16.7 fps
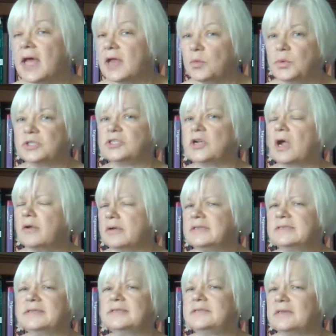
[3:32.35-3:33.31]
on which our
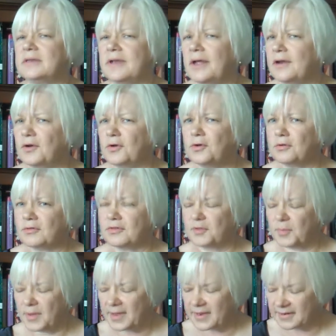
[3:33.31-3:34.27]
existence on Earth
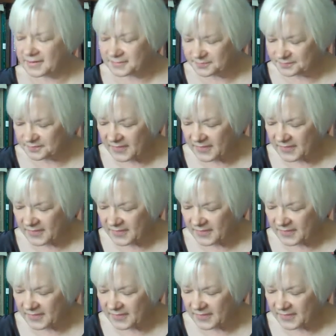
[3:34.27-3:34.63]
depend.